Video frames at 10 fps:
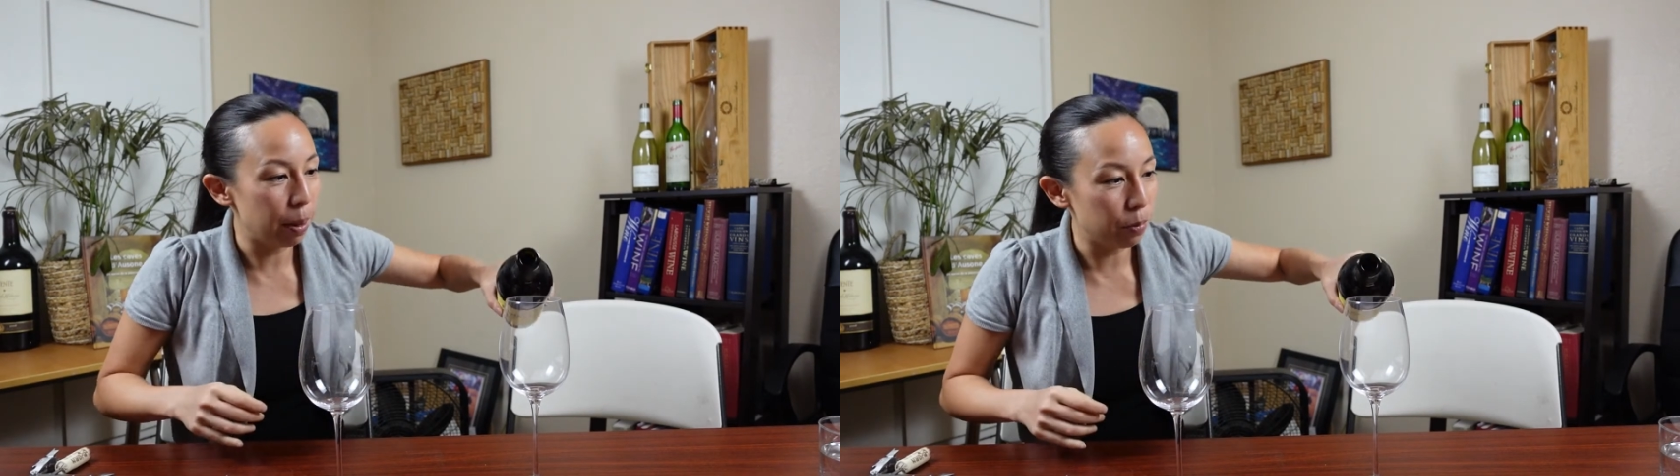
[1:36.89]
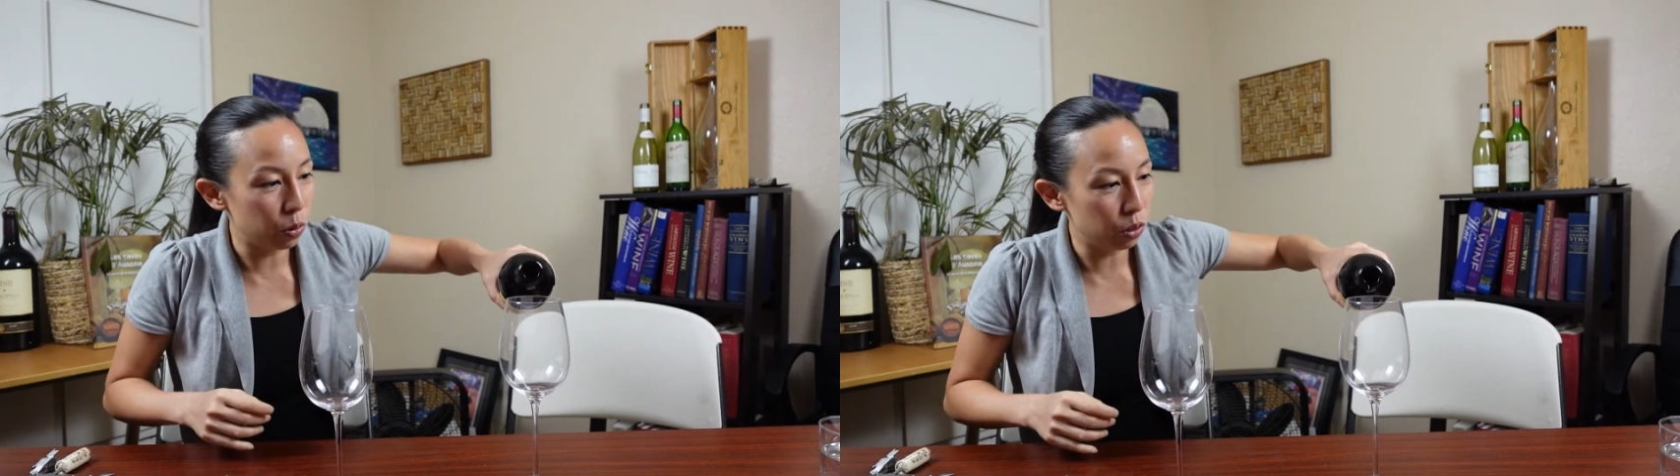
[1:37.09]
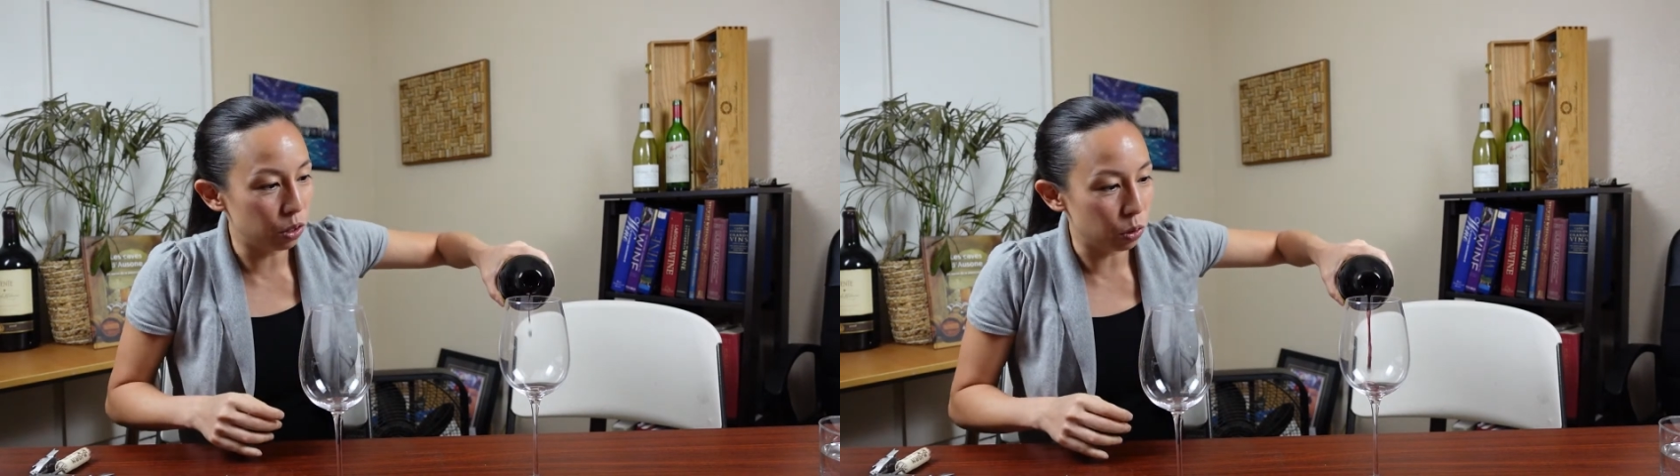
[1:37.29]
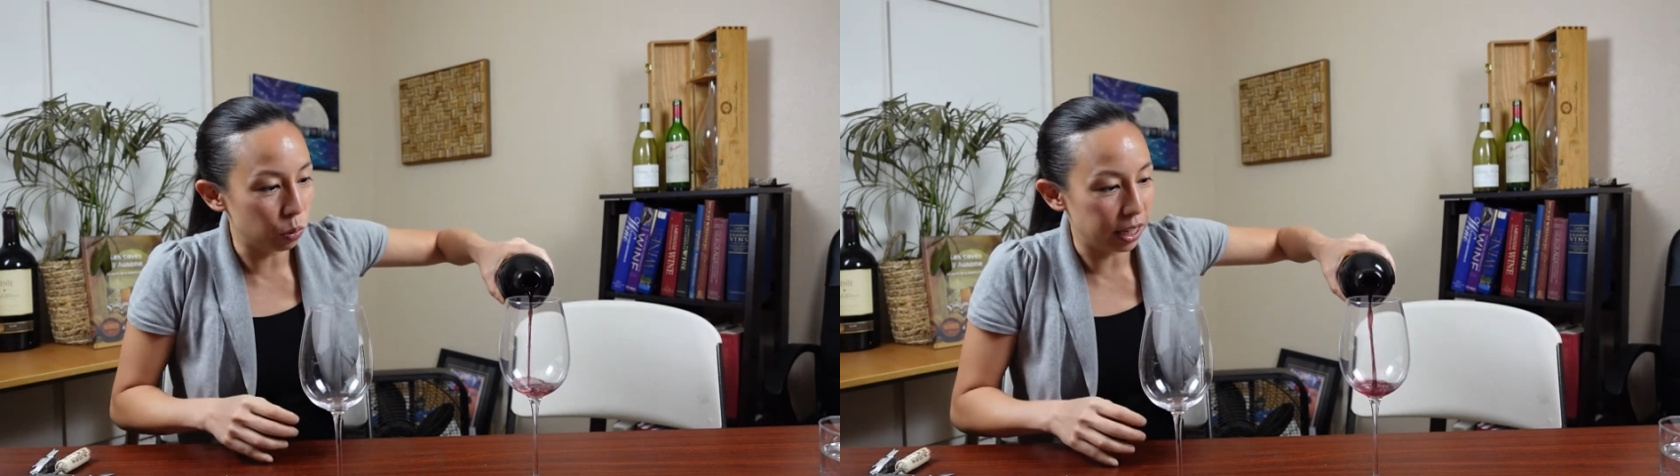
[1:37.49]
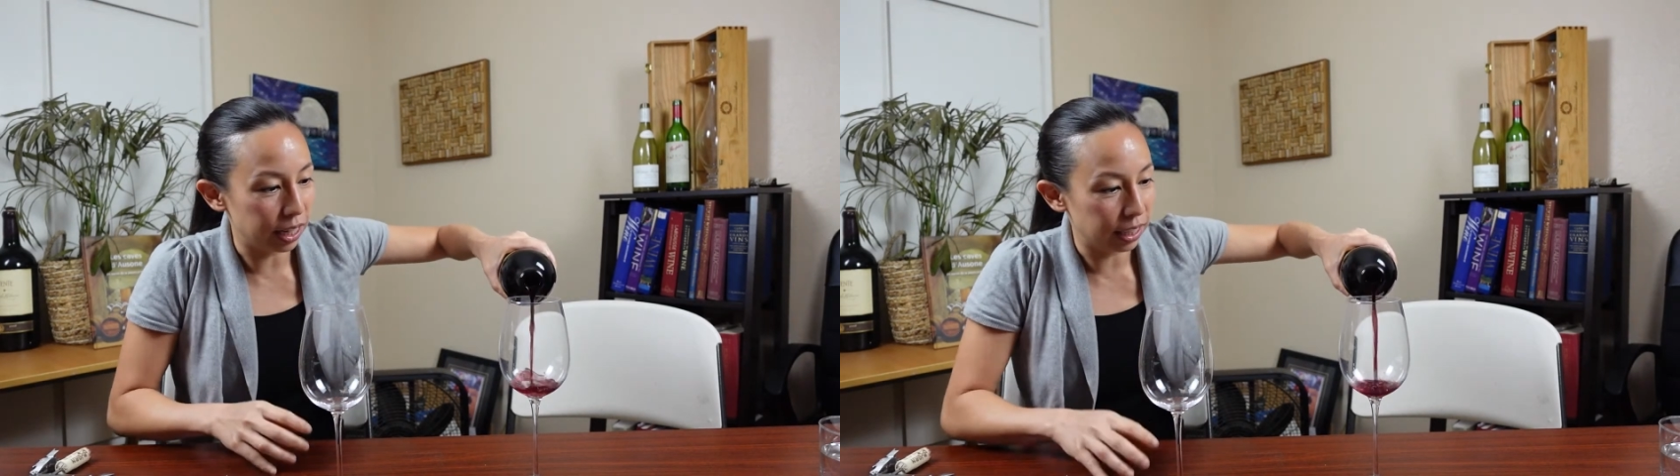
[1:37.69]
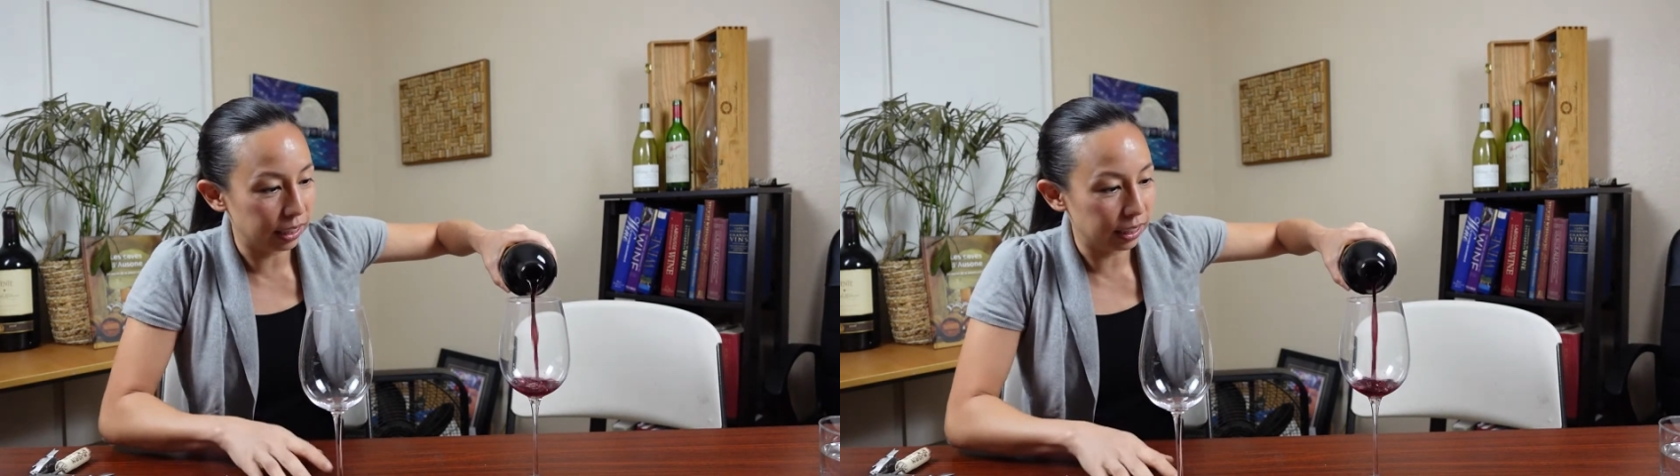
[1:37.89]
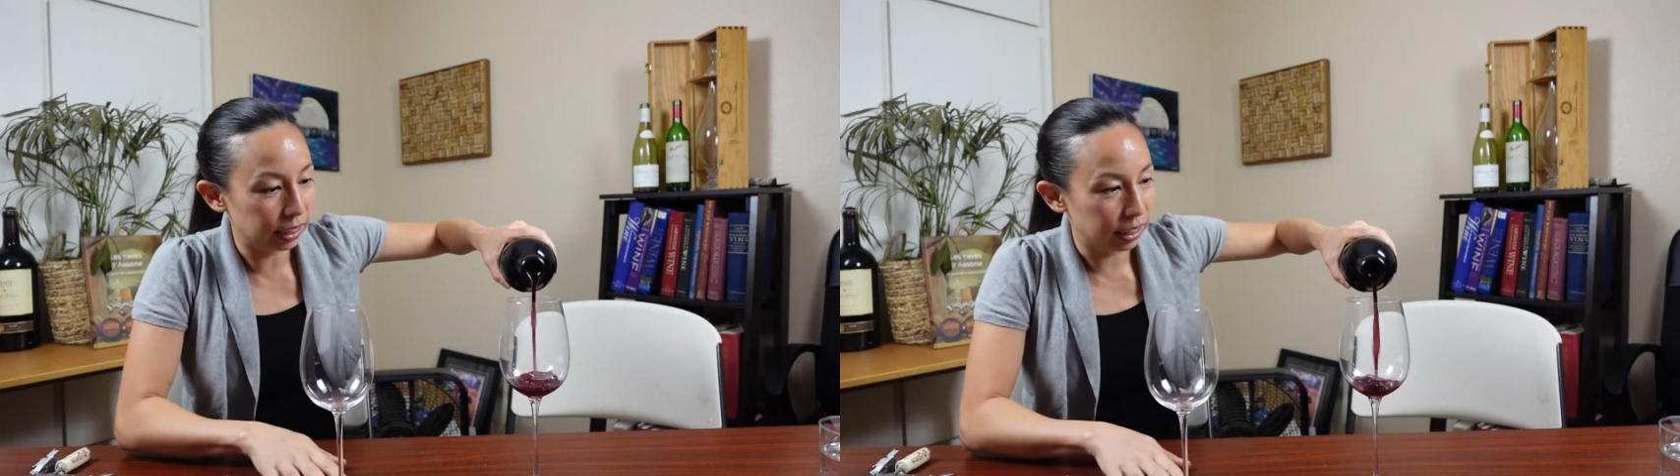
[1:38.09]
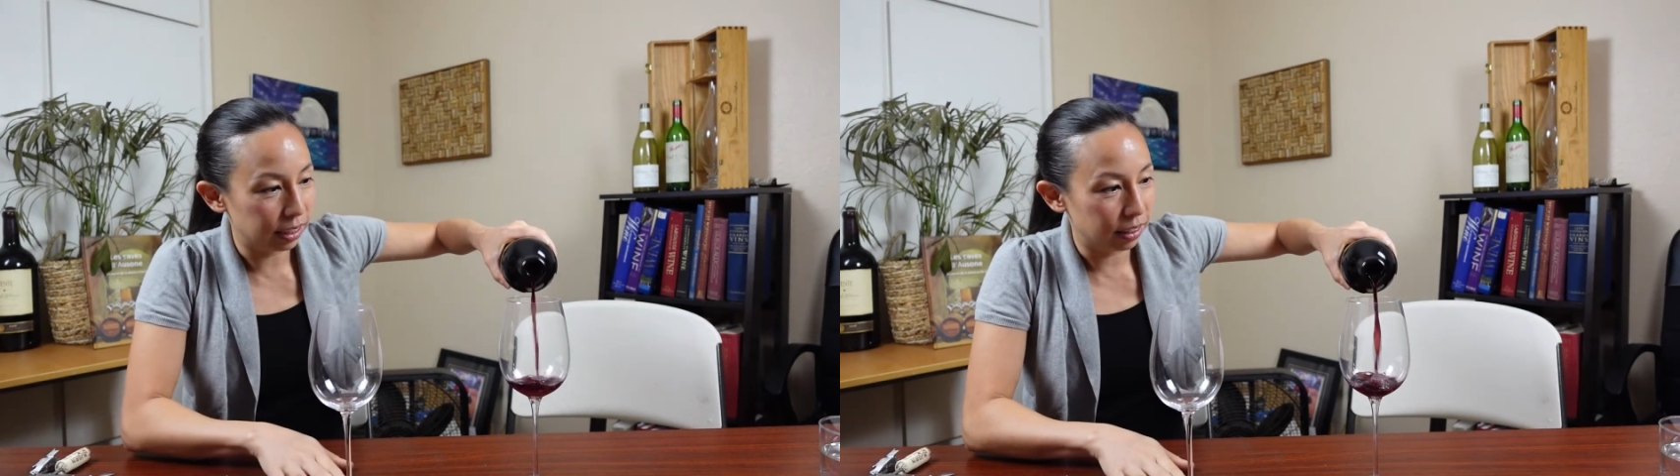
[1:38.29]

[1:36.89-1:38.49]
I'm going to do is